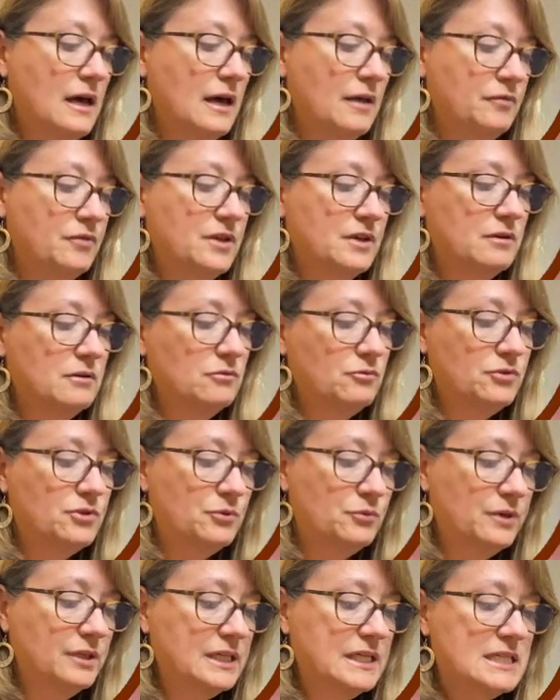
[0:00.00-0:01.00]
the
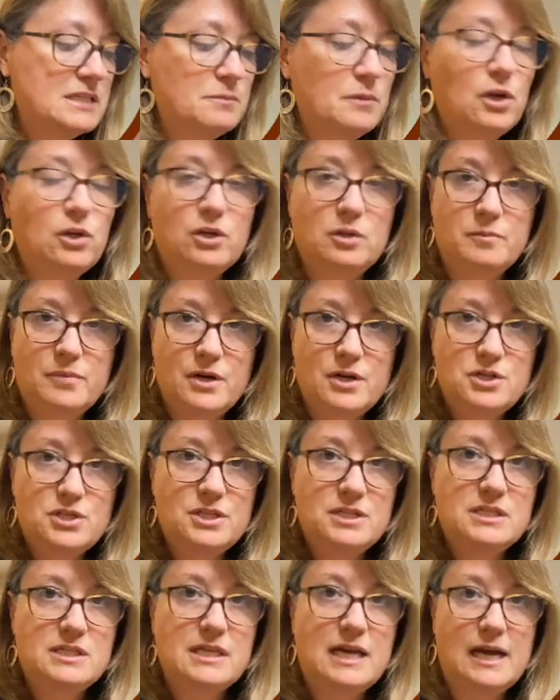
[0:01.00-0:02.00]
really smaller
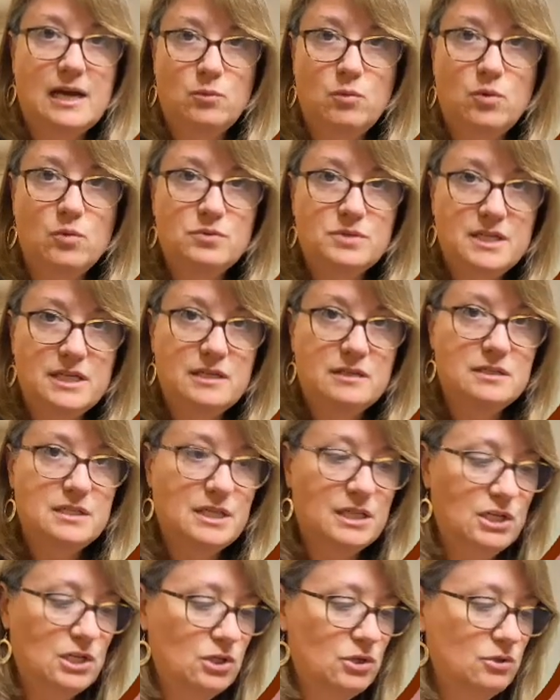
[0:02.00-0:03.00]
brushes I won't tend
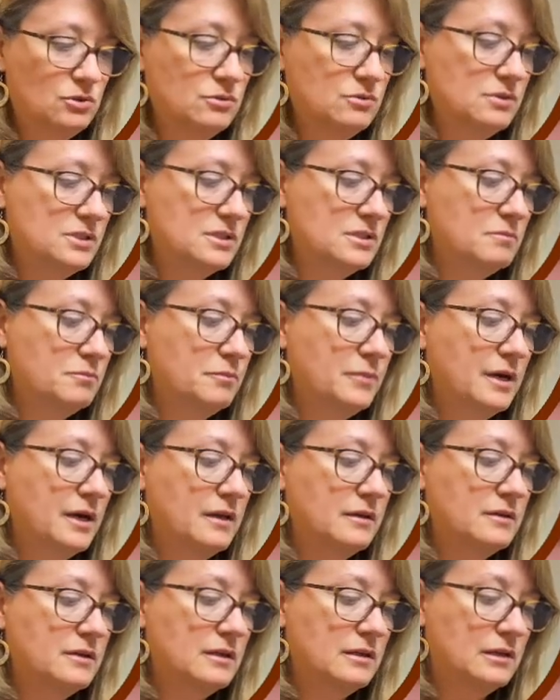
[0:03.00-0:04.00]
to use,
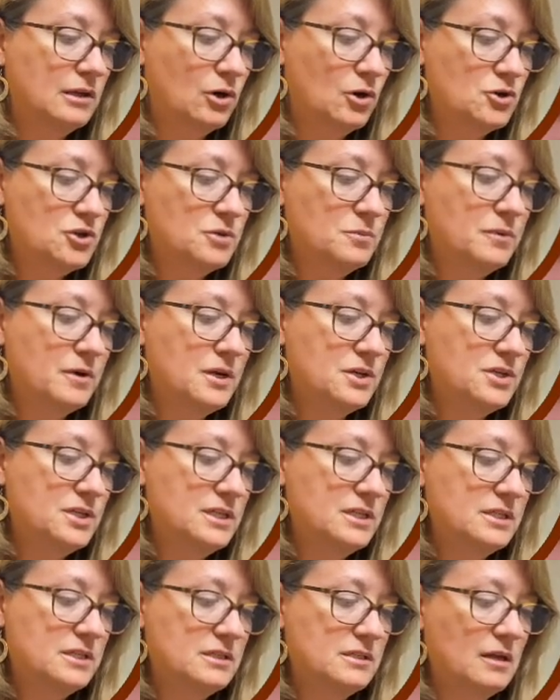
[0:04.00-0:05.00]
but the larger
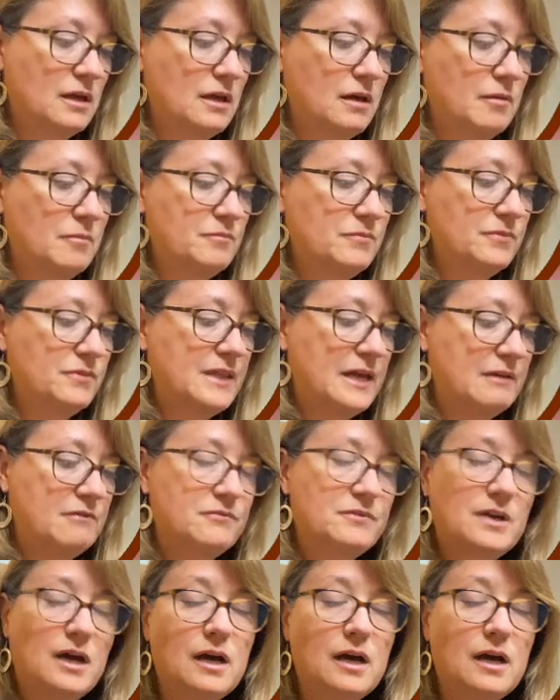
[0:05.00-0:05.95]
brushes, they've